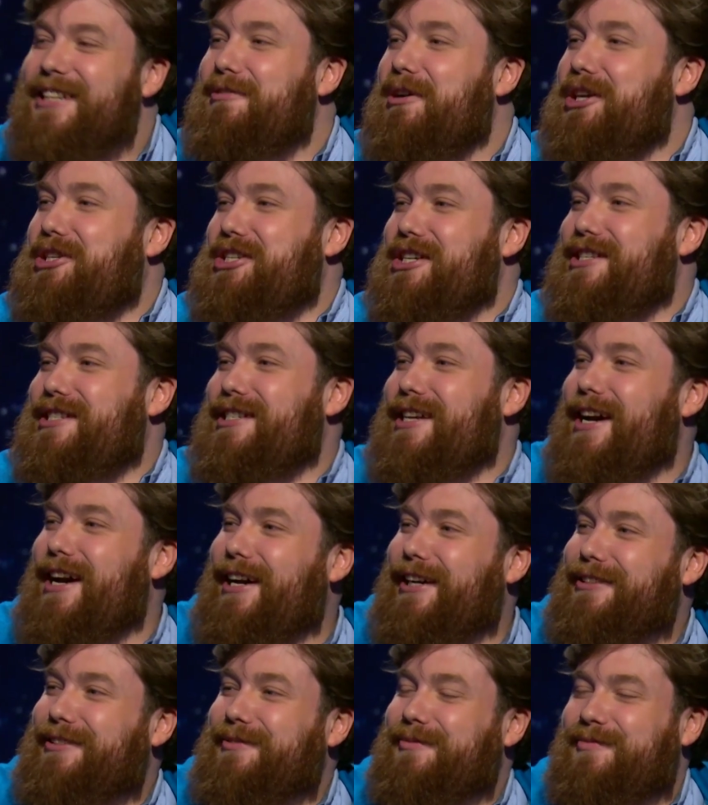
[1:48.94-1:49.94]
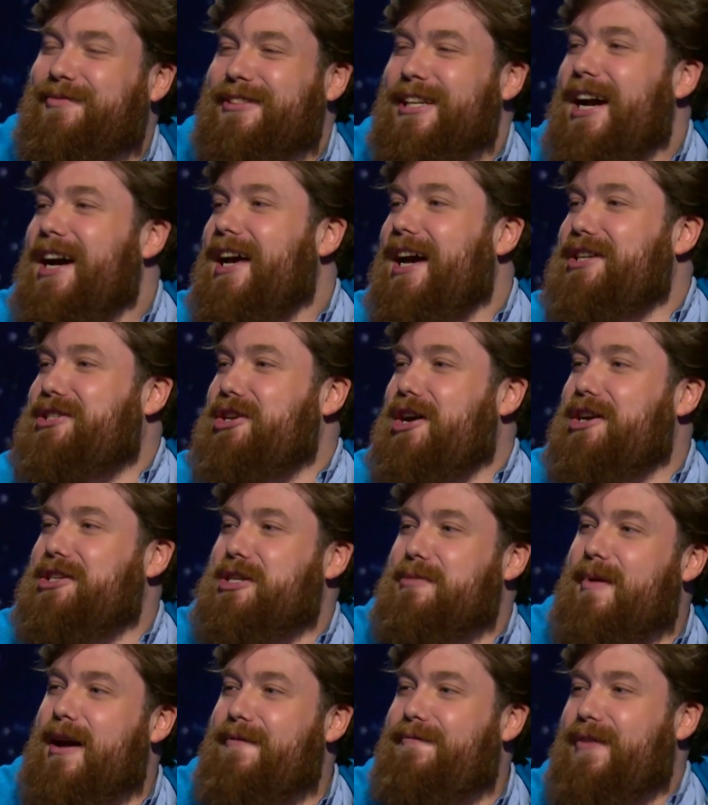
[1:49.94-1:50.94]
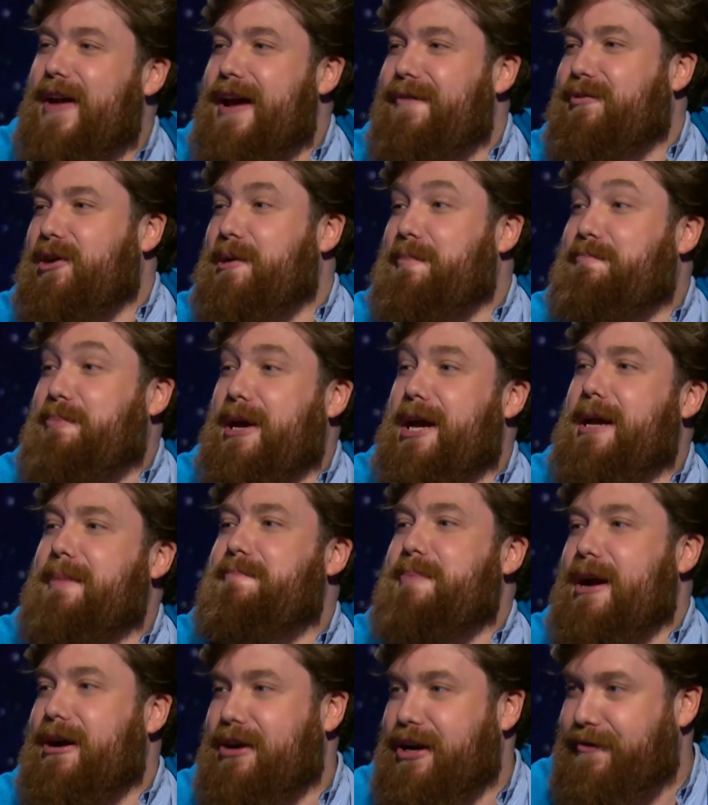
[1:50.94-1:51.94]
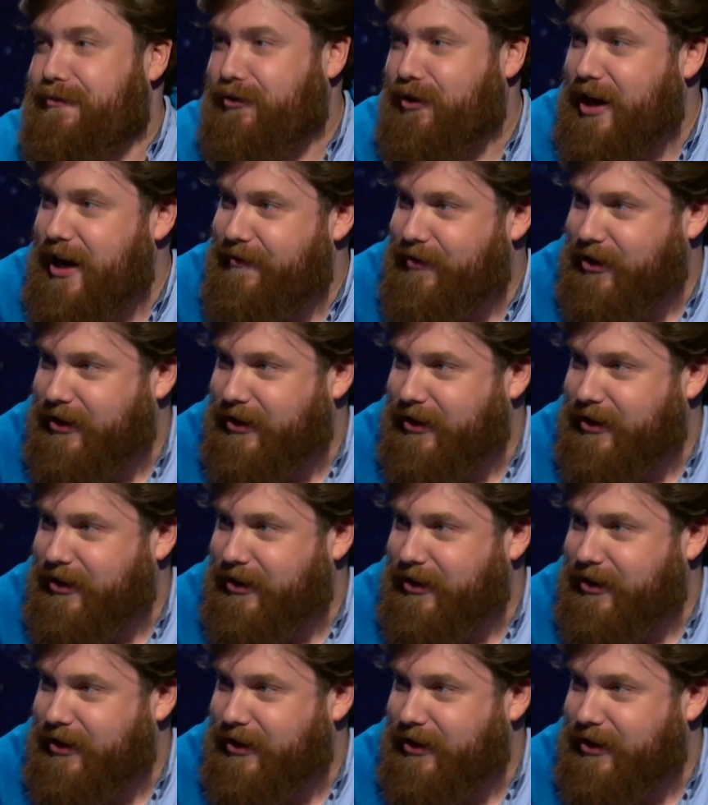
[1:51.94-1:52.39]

is, uh, that's also my favorite pinkberry flavor.